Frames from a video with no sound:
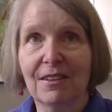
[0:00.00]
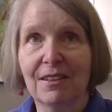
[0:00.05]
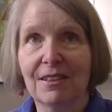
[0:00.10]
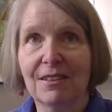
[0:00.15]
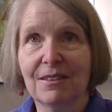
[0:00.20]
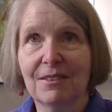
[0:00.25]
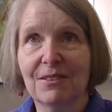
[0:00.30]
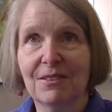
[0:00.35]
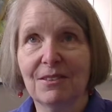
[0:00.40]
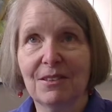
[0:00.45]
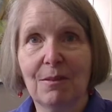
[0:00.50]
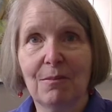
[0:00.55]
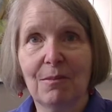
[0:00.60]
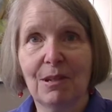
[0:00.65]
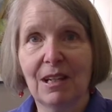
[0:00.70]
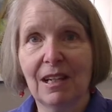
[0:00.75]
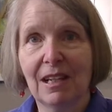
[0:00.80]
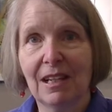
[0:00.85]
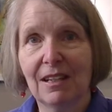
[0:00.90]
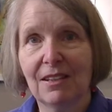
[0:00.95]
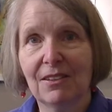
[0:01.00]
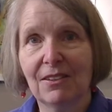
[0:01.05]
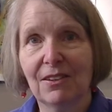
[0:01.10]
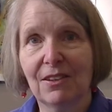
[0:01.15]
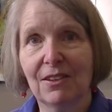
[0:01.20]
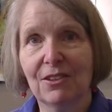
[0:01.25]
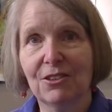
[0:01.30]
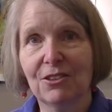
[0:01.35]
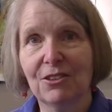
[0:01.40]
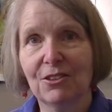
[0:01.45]
that stimulates,
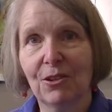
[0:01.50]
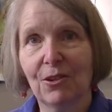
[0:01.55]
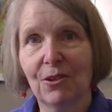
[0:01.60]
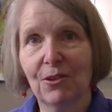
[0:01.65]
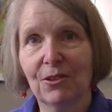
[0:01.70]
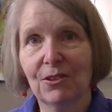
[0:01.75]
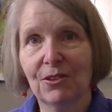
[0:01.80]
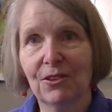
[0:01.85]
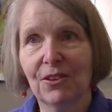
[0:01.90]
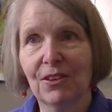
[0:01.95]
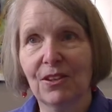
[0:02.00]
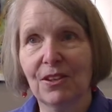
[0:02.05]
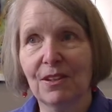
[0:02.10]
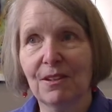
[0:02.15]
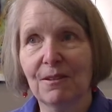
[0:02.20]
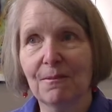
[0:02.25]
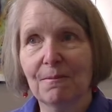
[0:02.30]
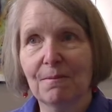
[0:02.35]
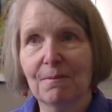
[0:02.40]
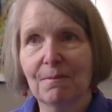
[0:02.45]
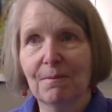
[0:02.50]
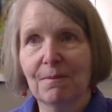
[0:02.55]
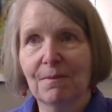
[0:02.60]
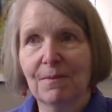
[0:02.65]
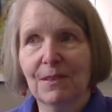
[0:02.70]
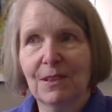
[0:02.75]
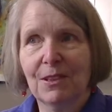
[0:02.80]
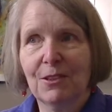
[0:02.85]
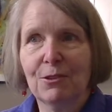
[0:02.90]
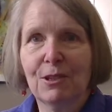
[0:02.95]
that shocks, that
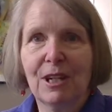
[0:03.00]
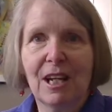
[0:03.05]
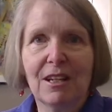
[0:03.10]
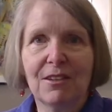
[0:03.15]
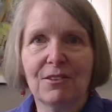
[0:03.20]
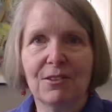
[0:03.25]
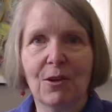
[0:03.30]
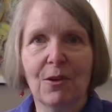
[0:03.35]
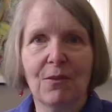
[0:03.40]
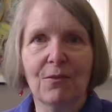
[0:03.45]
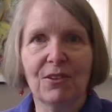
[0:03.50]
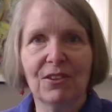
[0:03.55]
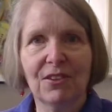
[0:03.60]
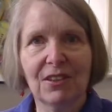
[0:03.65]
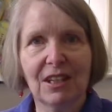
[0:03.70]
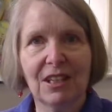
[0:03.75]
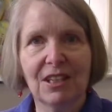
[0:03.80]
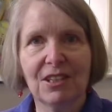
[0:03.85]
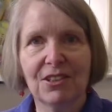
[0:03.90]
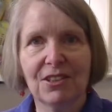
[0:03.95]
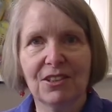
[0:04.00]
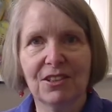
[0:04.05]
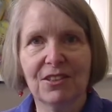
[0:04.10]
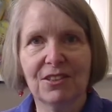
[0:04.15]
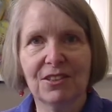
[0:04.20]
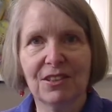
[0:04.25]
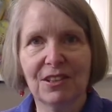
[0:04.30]
creates conversations,